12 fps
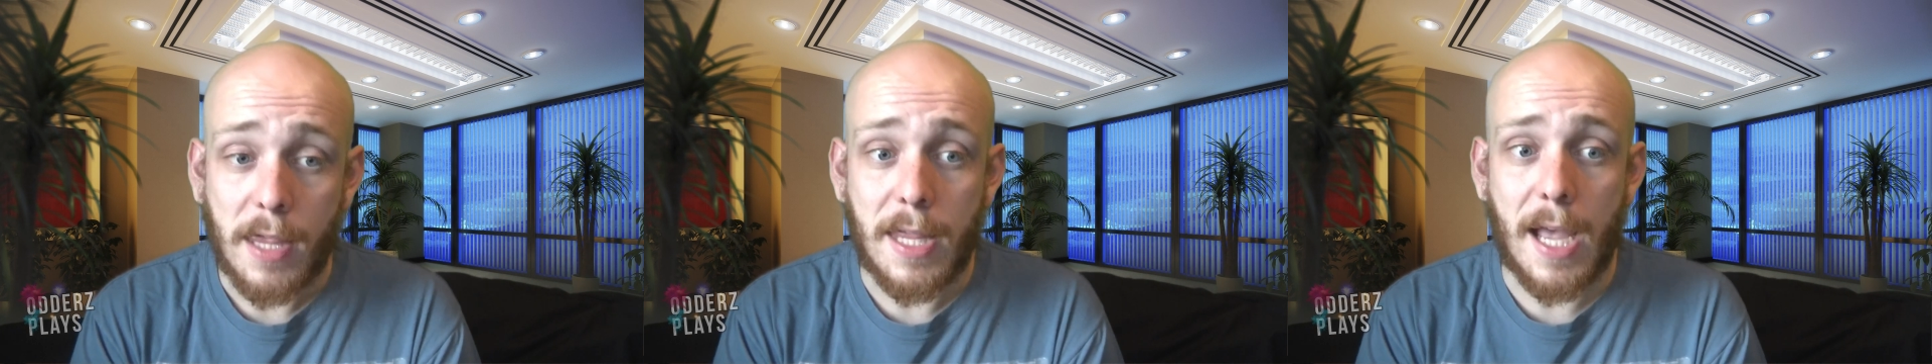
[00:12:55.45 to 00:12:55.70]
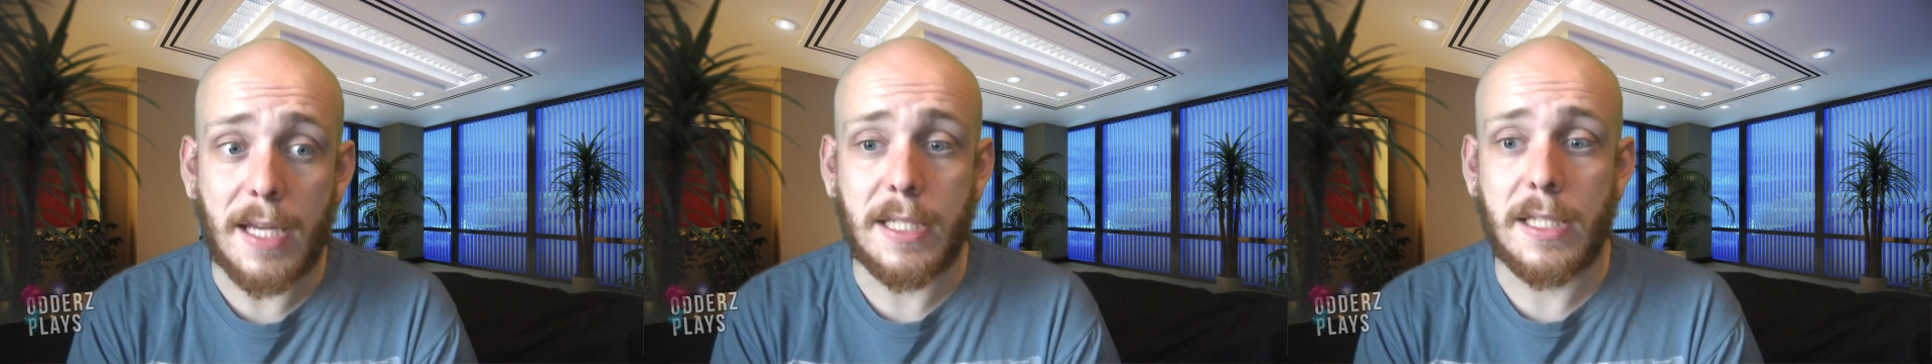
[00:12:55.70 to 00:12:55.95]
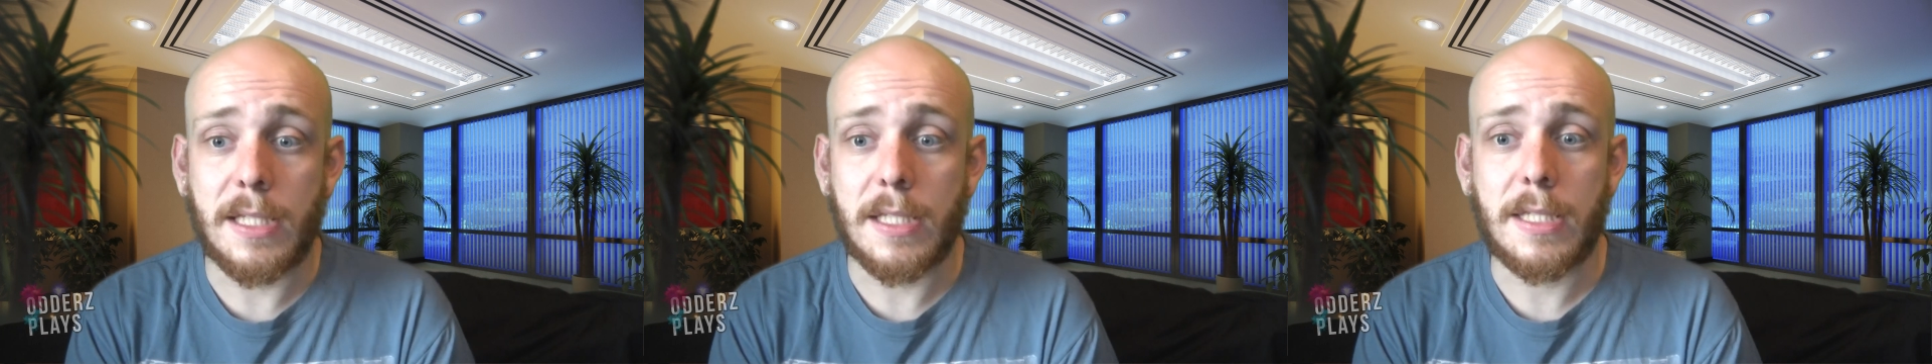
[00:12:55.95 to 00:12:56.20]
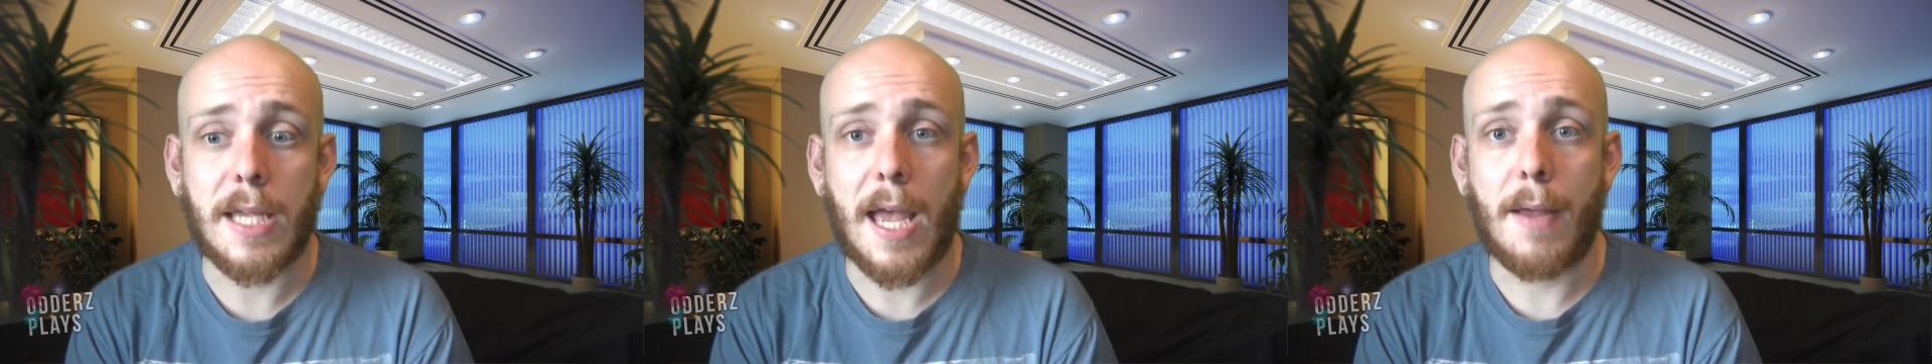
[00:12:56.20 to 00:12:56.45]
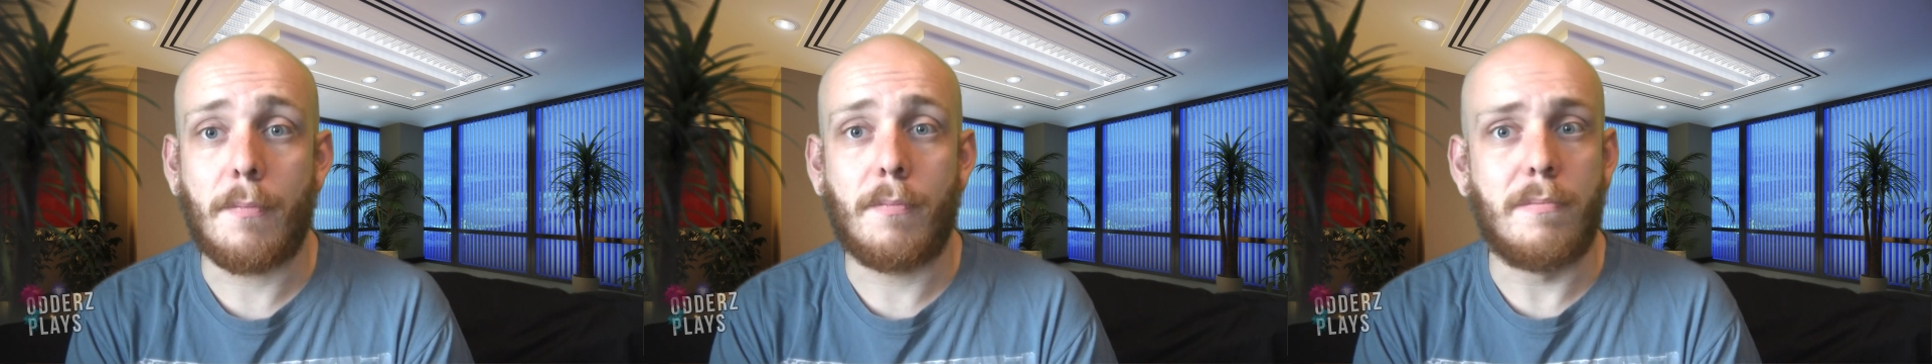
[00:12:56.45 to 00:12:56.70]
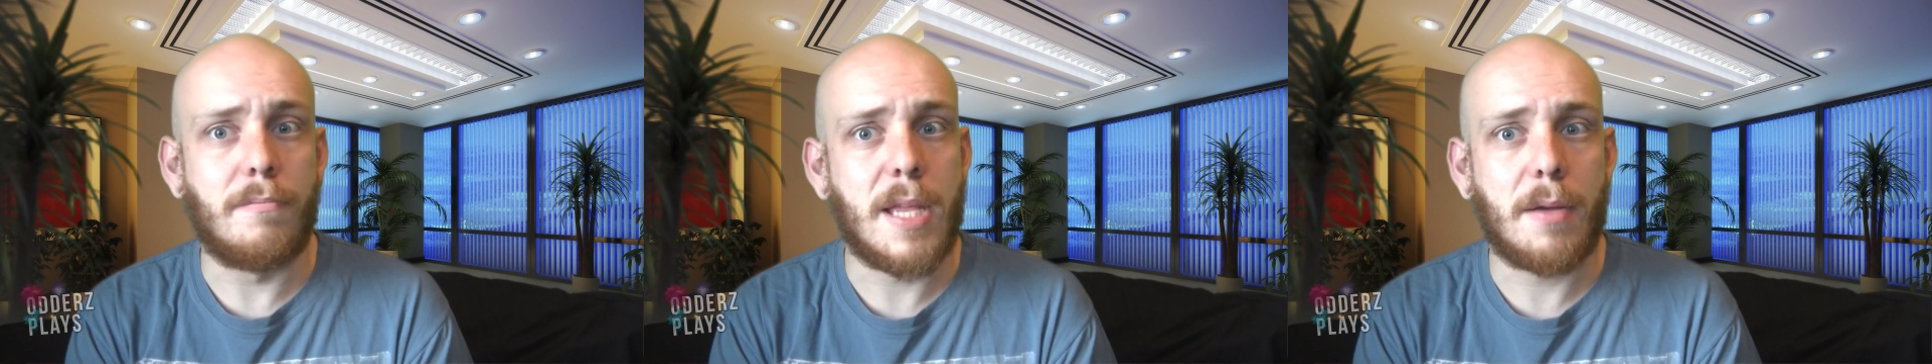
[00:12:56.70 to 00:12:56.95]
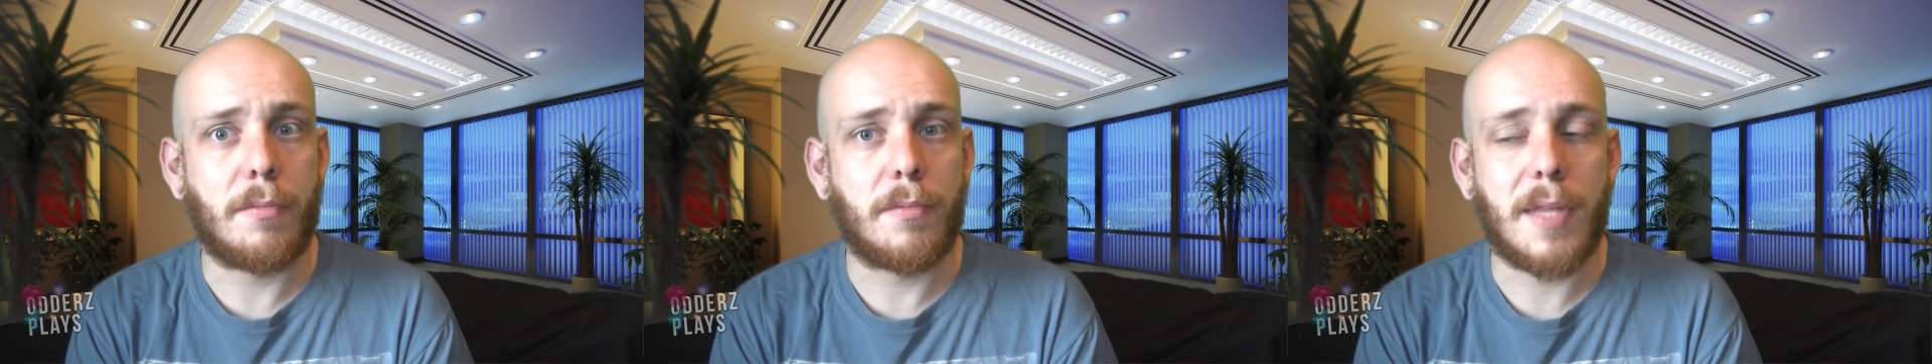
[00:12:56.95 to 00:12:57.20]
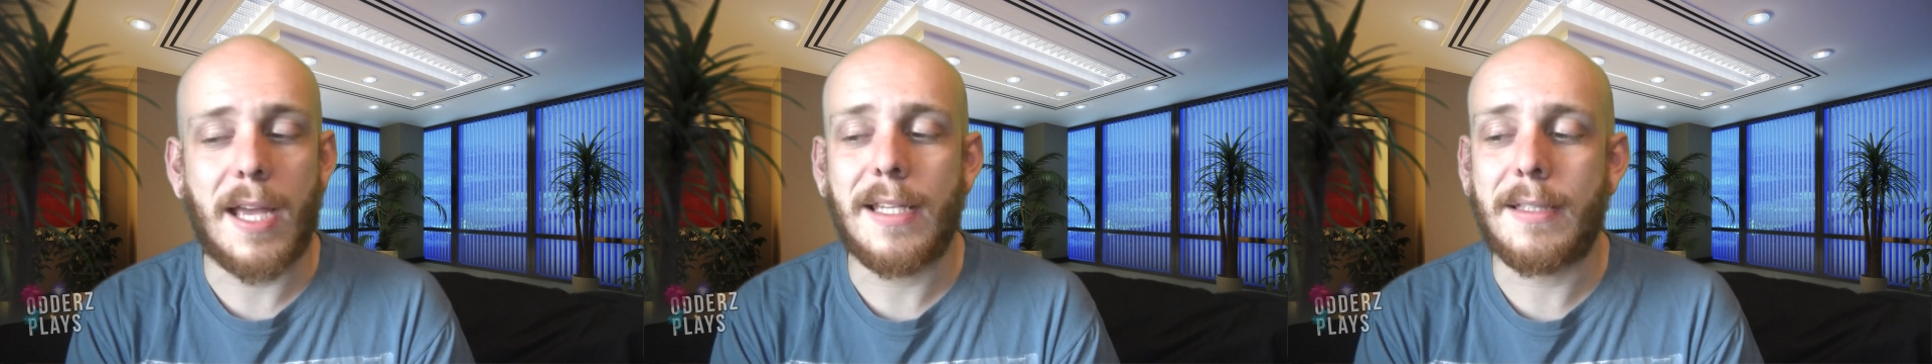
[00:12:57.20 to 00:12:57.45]
They didn't say
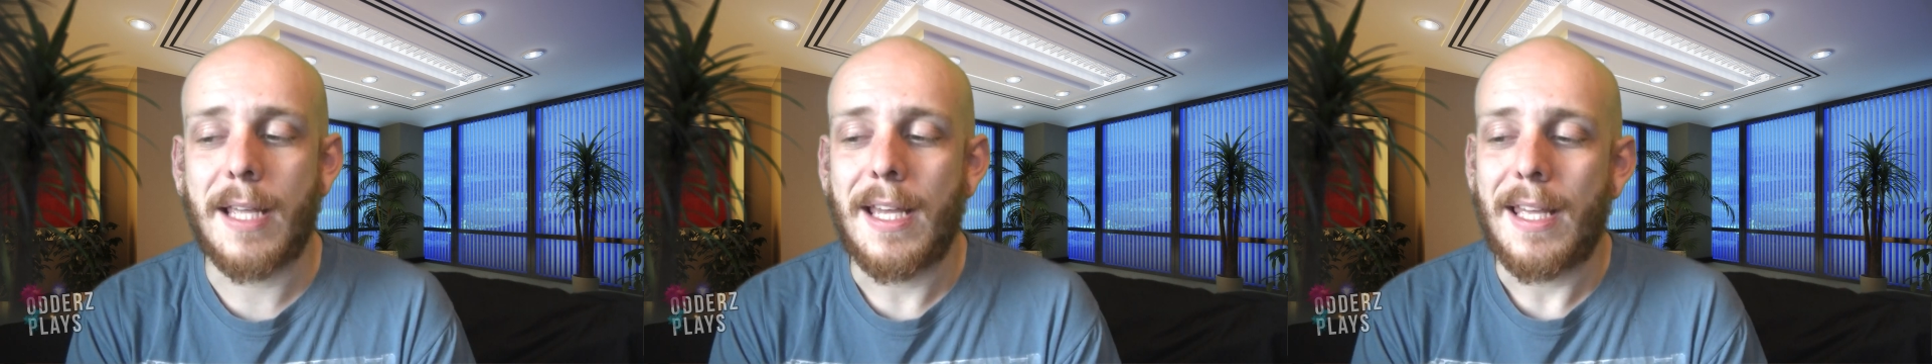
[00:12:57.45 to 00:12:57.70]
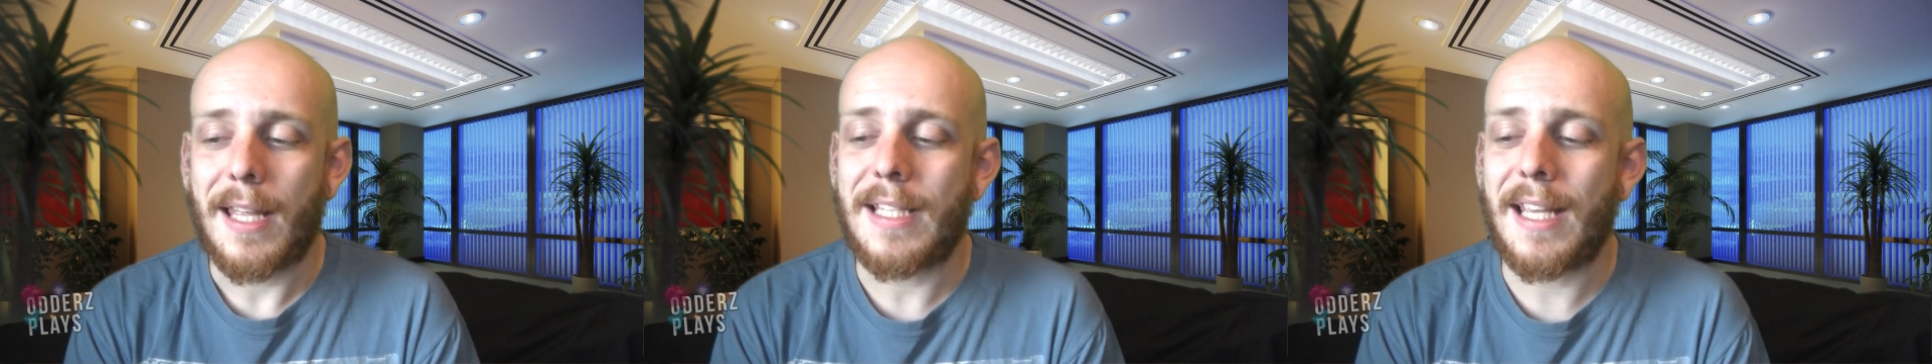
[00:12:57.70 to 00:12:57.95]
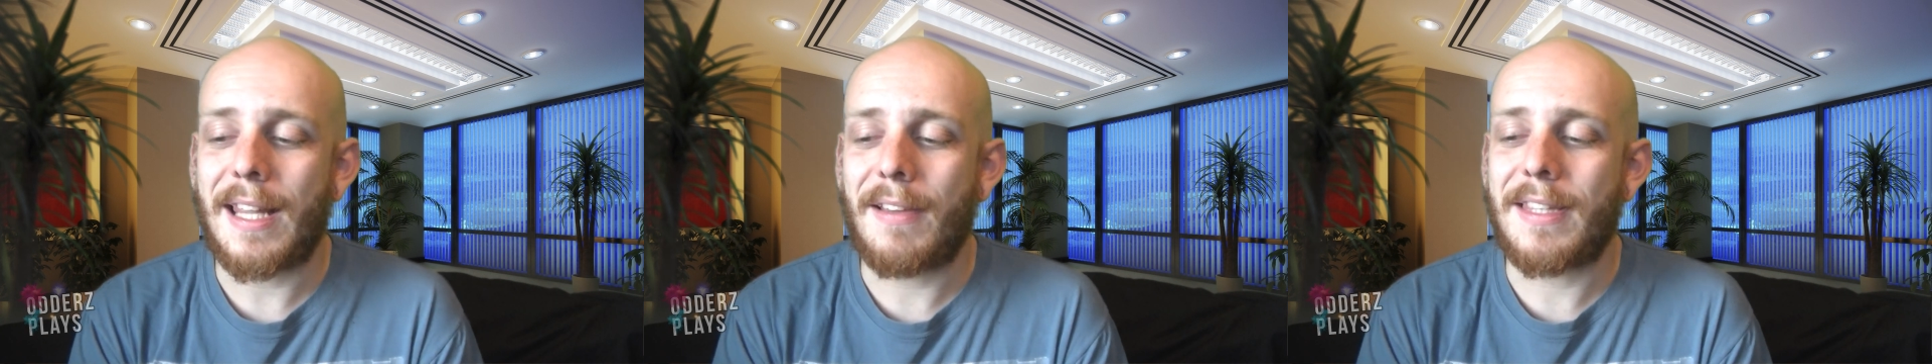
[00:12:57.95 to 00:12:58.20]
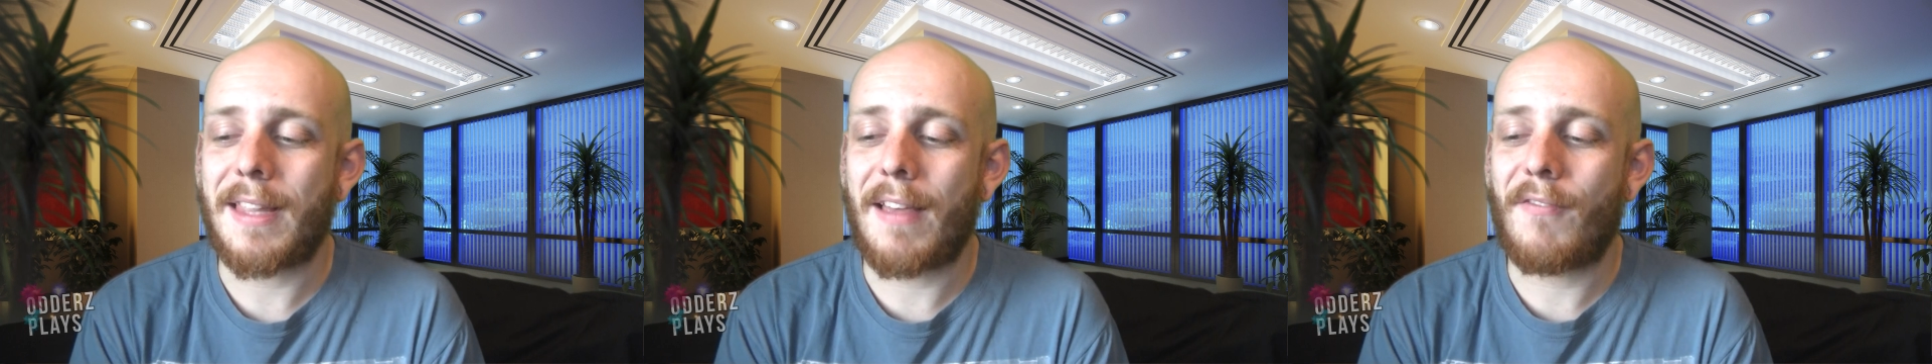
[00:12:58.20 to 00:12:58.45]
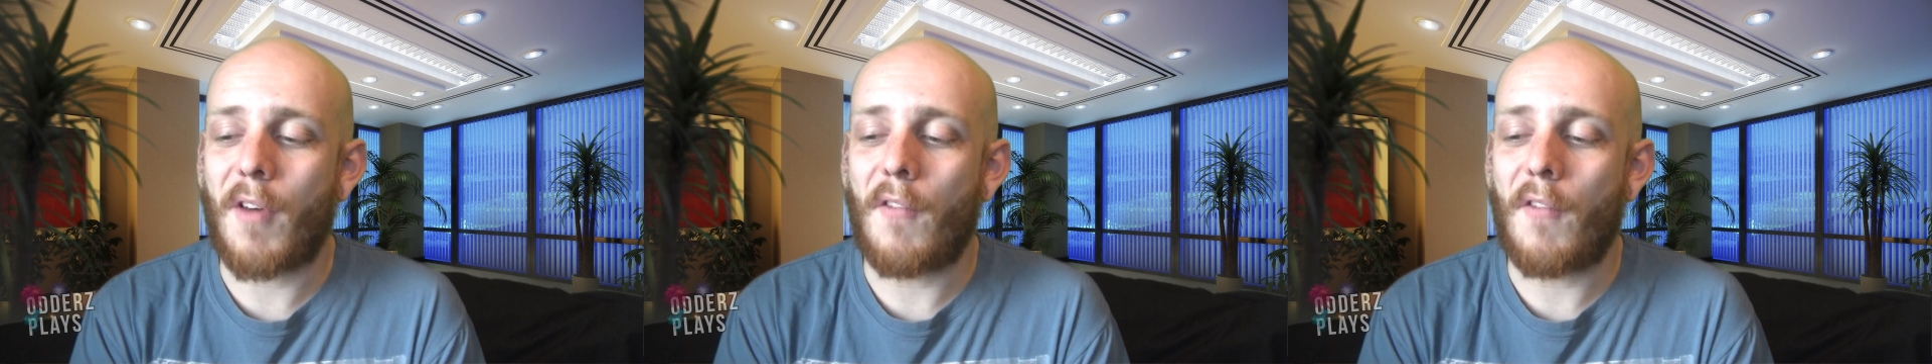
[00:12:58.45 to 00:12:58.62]
they've